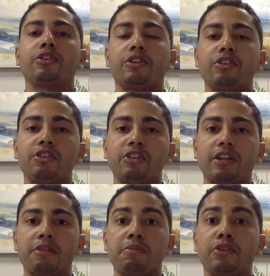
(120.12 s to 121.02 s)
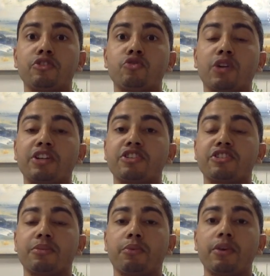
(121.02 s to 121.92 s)
learn and build this
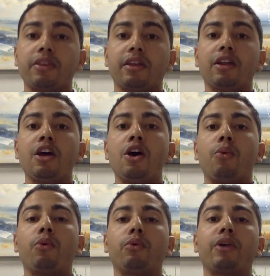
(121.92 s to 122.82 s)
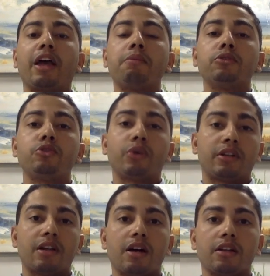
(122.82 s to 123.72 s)
relationship with it, where we're able to
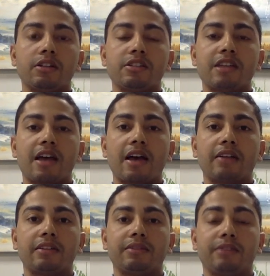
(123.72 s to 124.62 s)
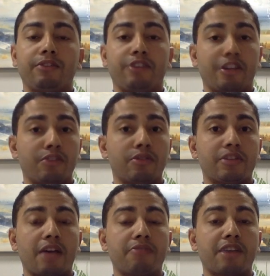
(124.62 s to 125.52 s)
acknowledge that if you're getting to a
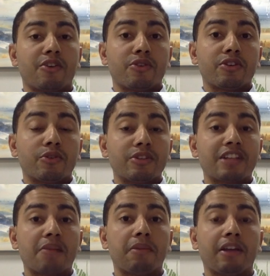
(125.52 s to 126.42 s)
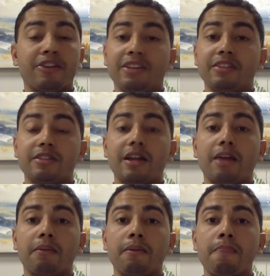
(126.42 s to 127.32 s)
stop sign or a stoplight, you need to
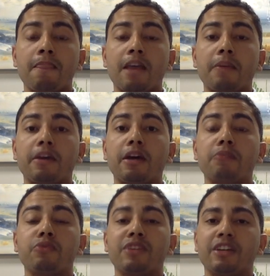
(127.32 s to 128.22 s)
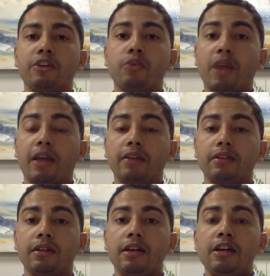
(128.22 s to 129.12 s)
stop. It becomes really ingrained.
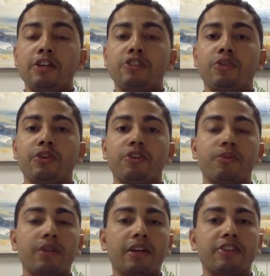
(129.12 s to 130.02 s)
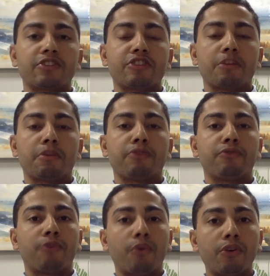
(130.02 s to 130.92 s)
So, in your relationship,
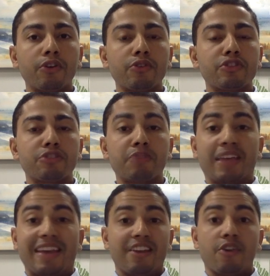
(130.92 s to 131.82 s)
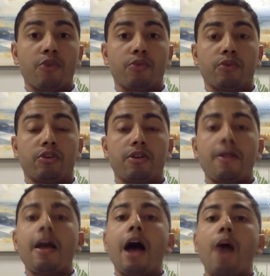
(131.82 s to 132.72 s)
before you just pick any code word,
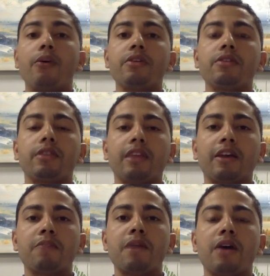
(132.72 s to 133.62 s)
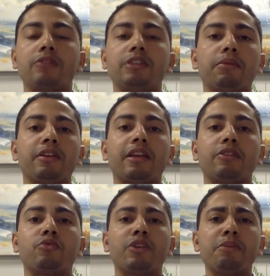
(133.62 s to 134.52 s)
I want you to think about something
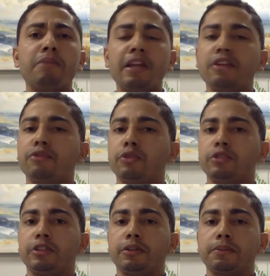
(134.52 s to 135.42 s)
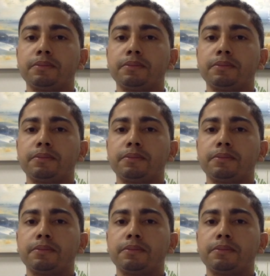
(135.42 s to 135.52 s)
that's really meaningful to you.